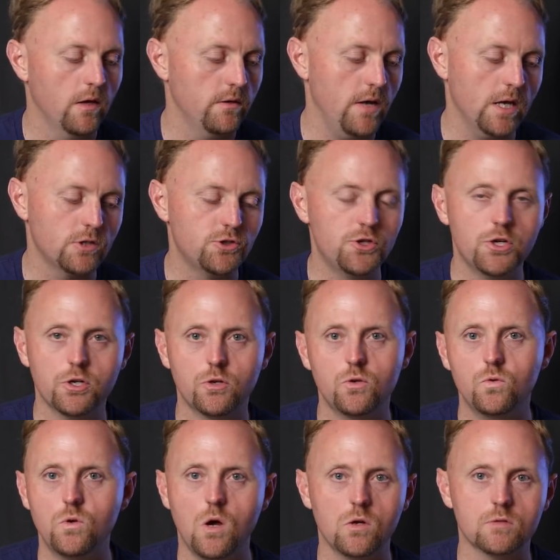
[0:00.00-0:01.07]
Next year,
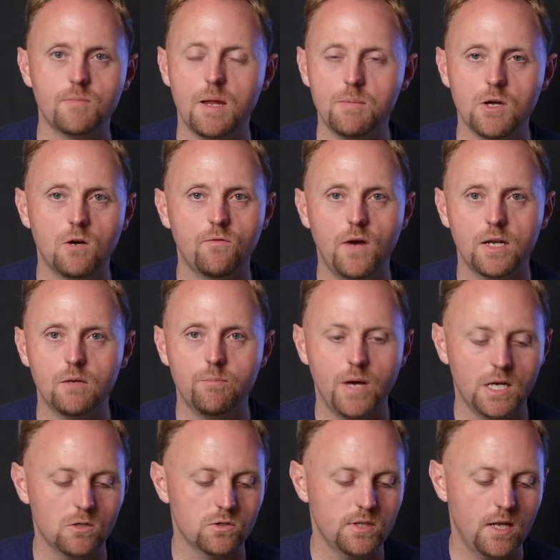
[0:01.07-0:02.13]
who knows? Maybe I'll find a
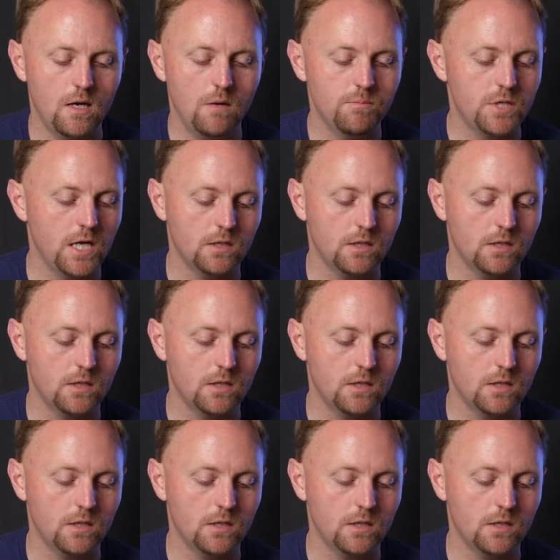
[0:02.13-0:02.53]
better setup.